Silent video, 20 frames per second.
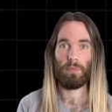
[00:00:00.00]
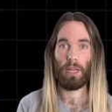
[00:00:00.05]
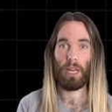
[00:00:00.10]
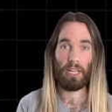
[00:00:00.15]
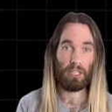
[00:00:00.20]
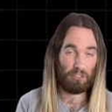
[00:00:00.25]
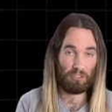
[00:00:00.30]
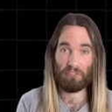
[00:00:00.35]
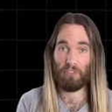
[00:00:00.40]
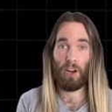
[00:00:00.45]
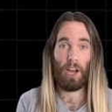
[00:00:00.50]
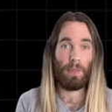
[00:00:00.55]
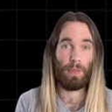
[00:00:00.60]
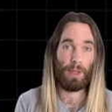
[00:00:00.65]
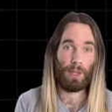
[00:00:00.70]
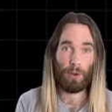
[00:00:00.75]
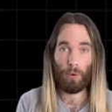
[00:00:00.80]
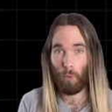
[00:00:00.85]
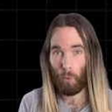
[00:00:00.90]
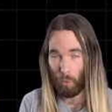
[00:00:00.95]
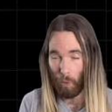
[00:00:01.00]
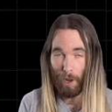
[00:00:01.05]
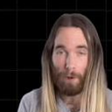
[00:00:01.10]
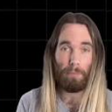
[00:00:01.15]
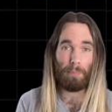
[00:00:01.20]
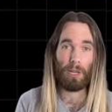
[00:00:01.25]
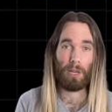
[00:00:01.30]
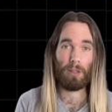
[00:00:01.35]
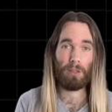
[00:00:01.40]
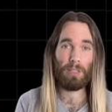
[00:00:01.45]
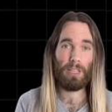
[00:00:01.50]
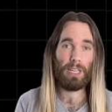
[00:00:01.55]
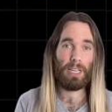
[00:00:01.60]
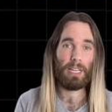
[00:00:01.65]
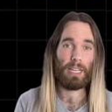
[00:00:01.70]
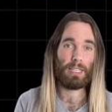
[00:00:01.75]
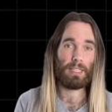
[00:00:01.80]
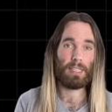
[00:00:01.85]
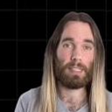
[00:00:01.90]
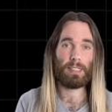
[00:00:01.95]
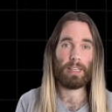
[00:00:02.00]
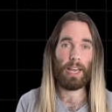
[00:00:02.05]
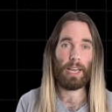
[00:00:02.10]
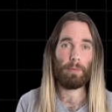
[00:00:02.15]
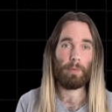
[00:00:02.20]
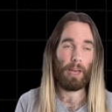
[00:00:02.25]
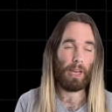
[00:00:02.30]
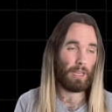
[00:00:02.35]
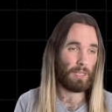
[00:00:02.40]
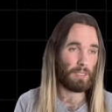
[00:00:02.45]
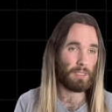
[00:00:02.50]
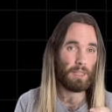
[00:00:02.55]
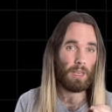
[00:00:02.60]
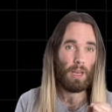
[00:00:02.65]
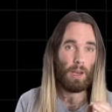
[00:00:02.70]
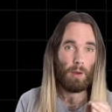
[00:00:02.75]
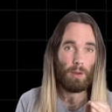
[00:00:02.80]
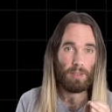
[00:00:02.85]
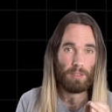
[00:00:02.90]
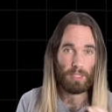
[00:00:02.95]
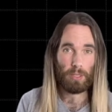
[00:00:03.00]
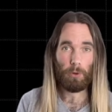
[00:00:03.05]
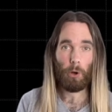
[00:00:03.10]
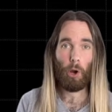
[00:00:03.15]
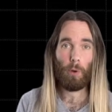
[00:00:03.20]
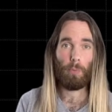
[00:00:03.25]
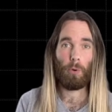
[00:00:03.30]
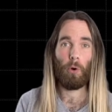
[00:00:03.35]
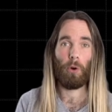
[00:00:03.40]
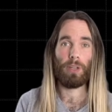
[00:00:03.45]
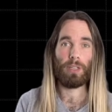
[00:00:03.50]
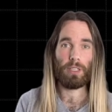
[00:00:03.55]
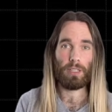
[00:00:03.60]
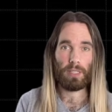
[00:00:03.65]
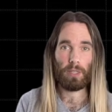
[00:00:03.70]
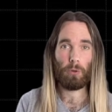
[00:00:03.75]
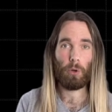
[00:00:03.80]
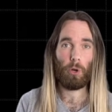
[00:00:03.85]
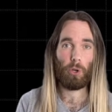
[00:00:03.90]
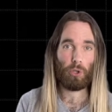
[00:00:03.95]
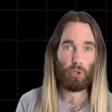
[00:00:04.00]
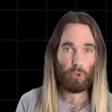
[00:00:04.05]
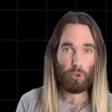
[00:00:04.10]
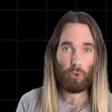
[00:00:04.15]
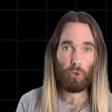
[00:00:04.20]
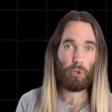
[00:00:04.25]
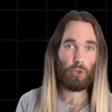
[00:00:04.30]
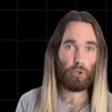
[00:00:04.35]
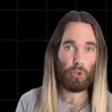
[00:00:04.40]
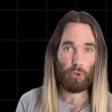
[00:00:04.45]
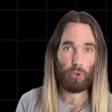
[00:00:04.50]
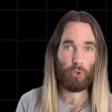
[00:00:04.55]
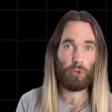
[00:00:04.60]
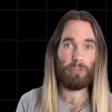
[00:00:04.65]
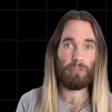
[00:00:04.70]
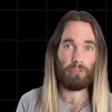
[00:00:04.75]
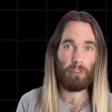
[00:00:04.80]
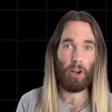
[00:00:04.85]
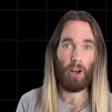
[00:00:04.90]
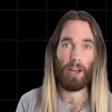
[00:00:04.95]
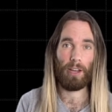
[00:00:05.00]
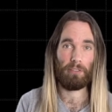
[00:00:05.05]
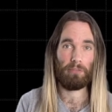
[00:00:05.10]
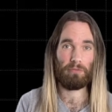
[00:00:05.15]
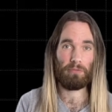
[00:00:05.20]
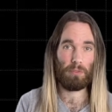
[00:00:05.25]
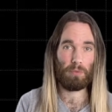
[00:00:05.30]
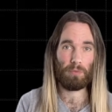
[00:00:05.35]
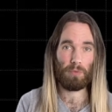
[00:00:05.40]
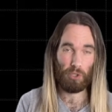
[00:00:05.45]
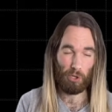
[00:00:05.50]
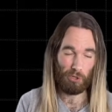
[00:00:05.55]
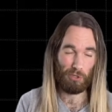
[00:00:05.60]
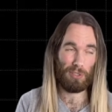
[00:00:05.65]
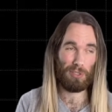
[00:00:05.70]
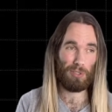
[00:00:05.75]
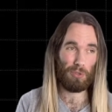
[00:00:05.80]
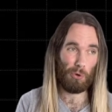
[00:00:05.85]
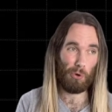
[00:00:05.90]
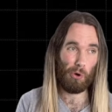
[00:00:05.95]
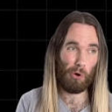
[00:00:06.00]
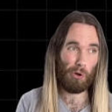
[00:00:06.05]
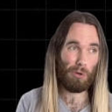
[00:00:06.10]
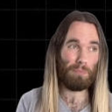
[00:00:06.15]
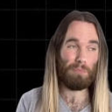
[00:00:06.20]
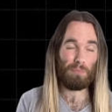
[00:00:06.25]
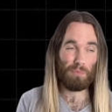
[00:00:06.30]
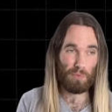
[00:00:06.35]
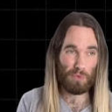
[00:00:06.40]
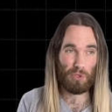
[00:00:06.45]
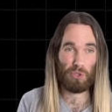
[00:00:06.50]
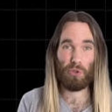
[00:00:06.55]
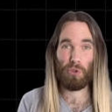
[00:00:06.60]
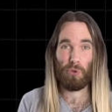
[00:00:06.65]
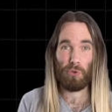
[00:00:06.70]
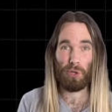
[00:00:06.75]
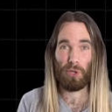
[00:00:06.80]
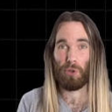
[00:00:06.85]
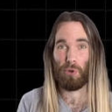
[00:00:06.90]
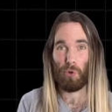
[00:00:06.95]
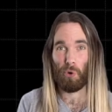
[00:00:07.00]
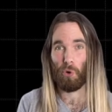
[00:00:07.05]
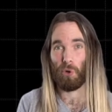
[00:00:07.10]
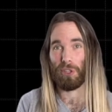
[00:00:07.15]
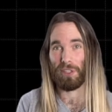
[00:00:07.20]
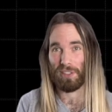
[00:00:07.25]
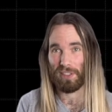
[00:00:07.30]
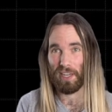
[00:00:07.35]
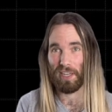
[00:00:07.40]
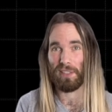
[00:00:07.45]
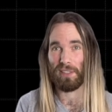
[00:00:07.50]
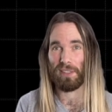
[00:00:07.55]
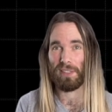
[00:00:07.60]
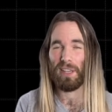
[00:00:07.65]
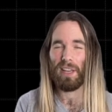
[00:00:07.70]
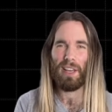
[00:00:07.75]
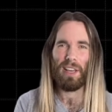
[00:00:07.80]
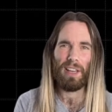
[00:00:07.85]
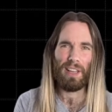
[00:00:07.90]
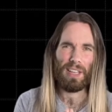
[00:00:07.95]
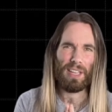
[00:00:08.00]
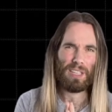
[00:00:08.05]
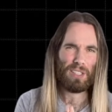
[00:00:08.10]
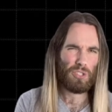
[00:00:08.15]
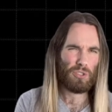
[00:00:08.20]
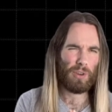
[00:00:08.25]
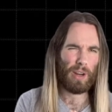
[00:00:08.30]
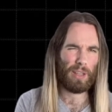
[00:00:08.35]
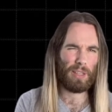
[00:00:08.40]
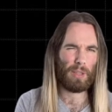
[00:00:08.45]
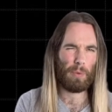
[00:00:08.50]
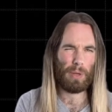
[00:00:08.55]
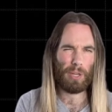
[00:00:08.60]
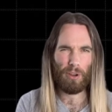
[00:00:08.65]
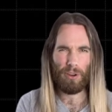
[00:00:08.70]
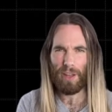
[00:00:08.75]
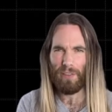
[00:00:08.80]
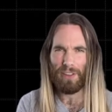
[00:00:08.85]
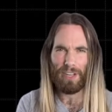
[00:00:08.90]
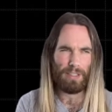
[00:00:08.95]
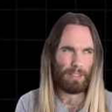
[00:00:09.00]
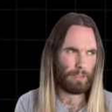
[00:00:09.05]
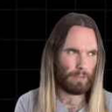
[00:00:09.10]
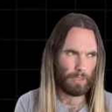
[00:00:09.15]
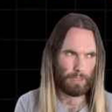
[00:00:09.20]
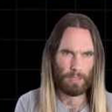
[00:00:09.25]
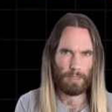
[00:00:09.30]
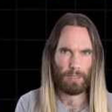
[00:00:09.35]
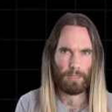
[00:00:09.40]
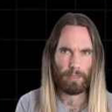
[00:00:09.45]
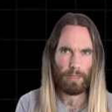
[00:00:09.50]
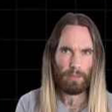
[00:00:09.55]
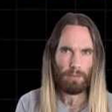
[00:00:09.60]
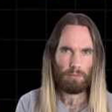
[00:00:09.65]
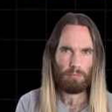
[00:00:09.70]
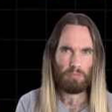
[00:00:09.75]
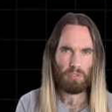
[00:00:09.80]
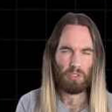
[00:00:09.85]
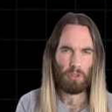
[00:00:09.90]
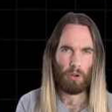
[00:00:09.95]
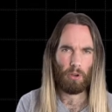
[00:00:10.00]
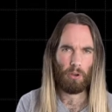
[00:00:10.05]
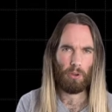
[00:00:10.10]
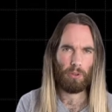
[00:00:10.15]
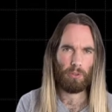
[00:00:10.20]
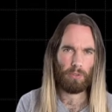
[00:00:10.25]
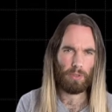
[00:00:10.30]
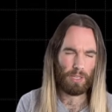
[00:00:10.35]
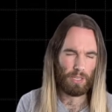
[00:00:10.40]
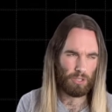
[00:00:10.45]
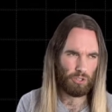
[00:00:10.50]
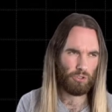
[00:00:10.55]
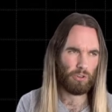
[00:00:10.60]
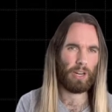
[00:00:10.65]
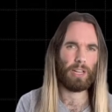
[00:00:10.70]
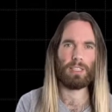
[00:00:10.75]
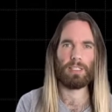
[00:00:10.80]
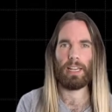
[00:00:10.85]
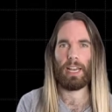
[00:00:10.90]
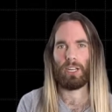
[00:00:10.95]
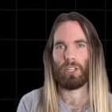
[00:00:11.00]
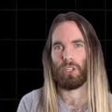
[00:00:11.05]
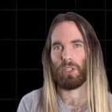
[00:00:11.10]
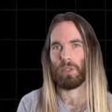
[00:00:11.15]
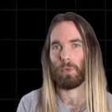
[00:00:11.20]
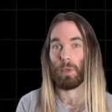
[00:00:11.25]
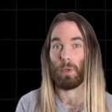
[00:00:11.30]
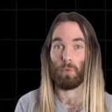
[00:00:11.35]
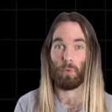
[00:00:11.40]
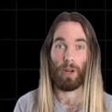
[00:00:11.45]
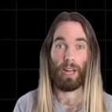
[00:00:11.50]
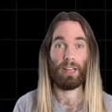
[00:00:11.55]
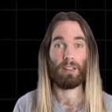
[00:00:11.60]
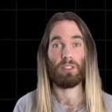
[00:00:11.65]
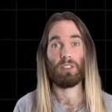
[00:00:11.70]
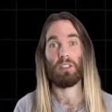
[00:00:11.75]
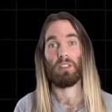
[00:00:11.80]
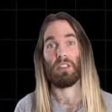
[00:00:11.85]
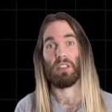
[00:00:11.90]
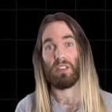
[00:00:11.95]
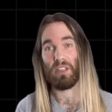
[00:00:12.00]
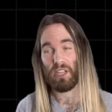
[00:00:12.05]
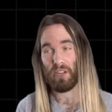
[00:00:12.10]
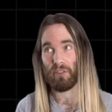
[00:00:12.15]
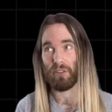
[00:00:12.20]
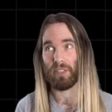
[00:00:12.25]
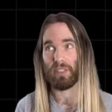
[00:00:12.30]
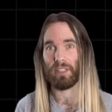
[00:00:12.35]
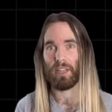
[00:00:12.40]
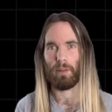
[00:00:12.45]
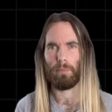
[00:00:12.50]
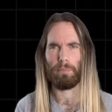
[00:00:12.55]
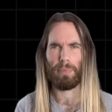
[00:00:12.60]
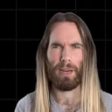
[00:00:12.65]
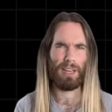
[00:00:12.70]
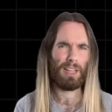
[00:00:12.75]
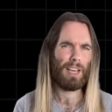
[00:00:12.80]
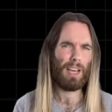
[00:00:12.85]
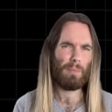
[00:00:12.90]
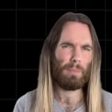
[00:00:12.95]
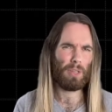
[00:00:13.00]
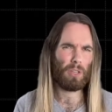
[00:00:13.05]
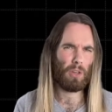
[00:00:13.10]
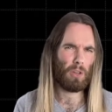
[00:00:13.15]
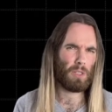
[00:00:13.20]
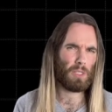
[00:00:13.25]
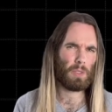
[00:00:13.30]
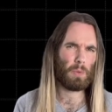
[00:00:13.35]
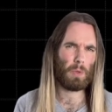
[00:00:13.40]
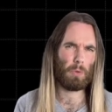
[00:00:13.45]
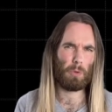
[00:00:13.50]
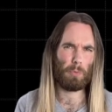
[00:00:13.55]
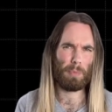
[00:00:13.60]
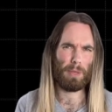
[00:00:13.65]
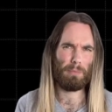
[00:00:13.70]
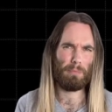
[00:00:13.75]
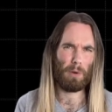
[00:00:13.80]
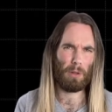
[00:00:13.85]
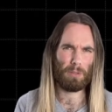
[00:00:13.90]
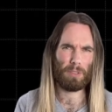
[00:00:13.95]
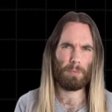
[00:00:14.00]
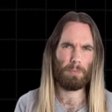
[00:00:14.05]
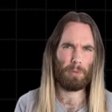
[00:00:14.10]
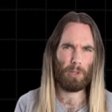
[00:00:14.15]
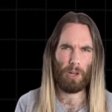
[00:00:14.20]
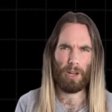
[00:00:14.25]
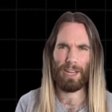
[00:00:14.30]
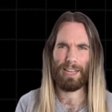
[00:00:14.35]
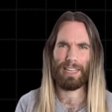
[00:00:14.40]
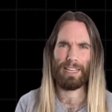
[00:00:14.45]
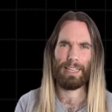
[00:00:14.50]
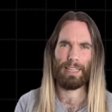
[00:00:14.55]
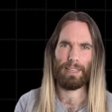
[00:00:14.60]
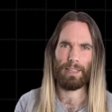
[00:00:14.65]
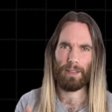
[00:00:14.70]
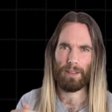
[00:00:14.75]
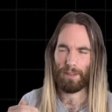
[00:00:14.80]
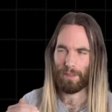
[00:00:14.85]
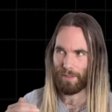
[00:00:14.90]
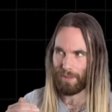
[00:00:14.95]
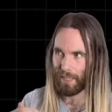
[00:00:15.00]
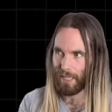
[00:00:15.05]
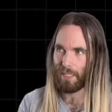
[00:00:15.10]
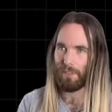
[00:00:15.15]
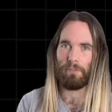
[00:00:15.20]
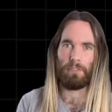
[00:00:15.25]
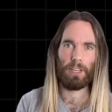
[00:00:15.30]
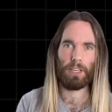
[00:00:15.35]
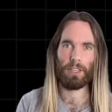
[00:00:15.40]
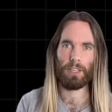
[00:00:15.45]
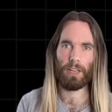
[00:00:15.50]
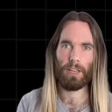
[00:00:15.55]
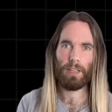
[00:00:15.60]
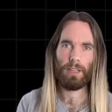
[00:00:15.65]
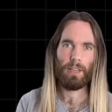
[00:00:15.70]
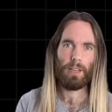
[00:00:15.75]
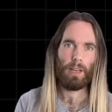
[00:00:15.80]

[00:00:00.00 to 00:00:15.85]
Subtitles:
to find that one bell is the same as $0.0225, or 2¼ cents. In Australia, we don't have anything less than a cent, so in transactions, we round to the nearest cent. But because we would be multiplying this figure